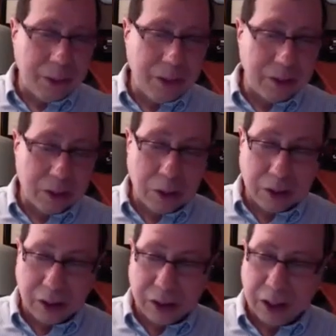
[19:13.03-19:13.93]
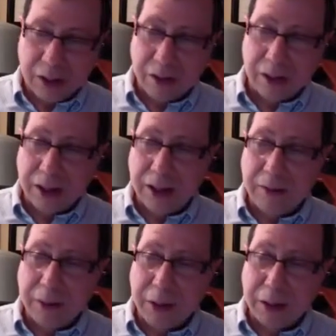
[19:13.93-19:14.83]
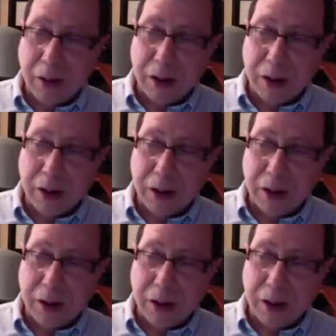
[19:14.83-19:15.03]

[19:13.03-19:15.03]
these are the sorts of things that everybody